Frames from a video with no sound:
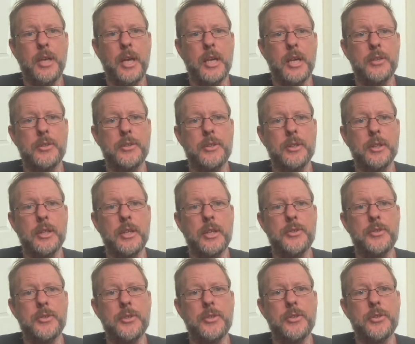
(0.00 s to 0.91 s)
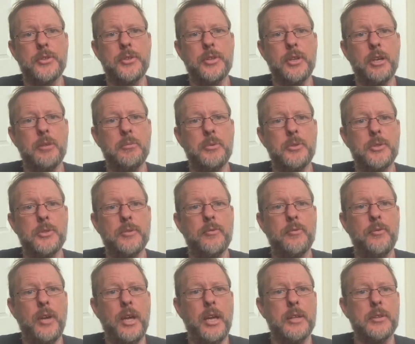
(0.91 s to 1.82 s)
And until there's a disturbance
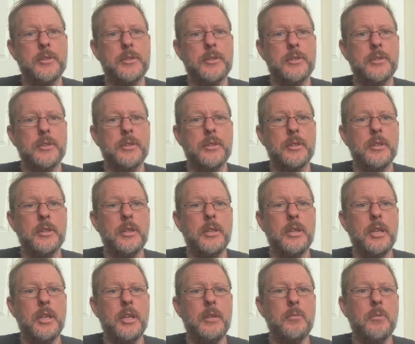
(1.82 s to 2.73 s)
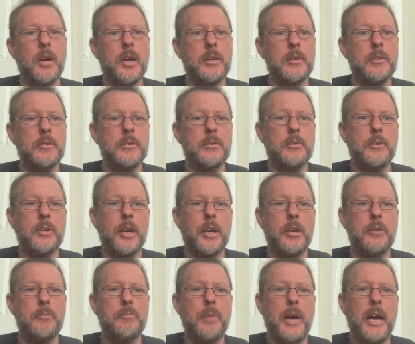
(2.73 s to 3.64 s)
event, it won't
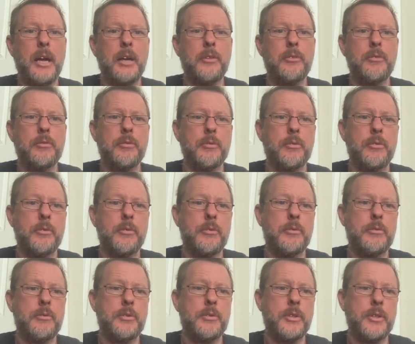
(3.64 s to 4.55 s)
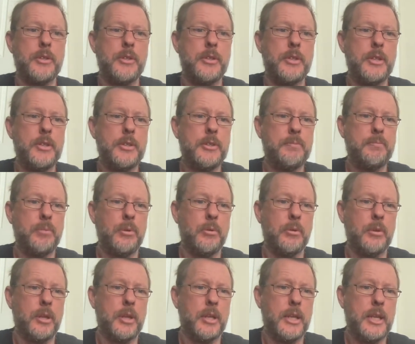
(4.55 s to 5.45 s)
go back through to this
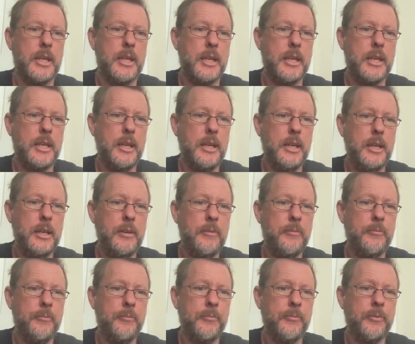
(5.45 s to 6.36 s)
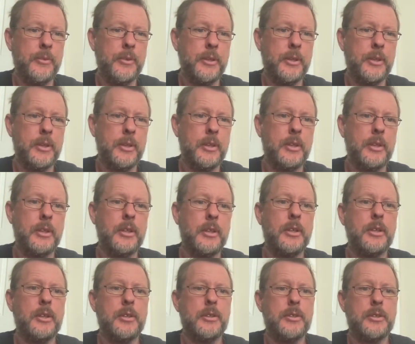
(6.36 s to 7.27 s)
point here
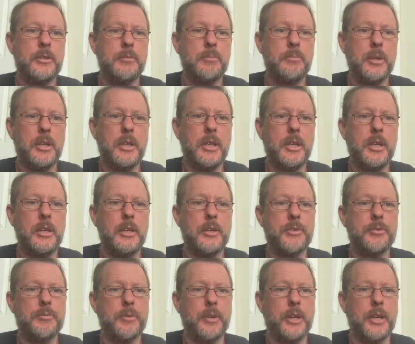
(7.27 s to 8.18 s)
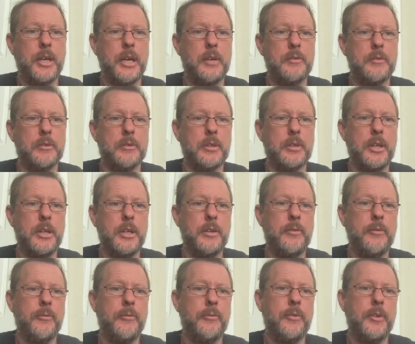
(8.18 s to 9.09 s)
to begin its
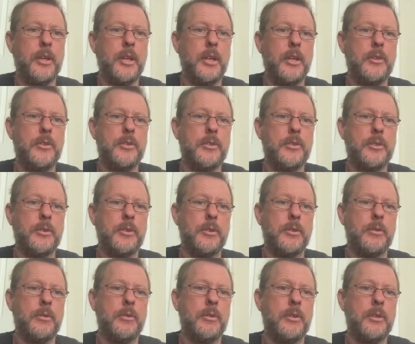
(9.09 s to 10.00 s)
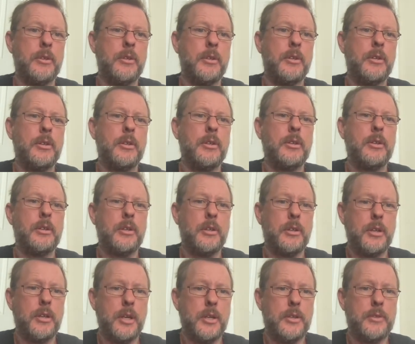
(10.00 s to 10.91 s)
recovery into
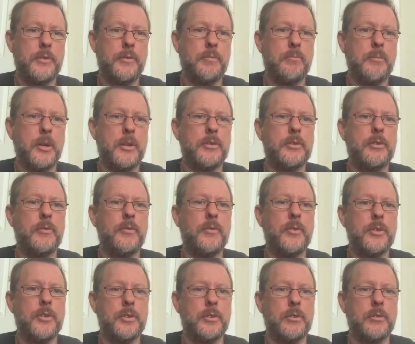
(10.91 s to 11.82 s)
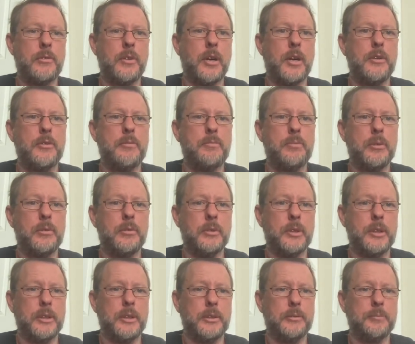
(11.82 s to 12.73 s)
its most efficient growth
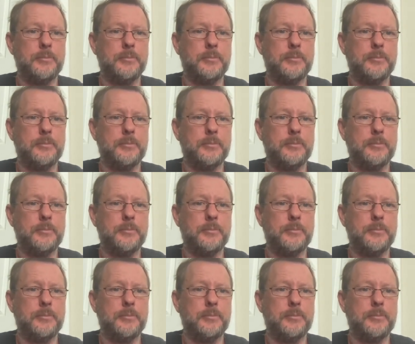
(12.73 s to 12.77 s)
point.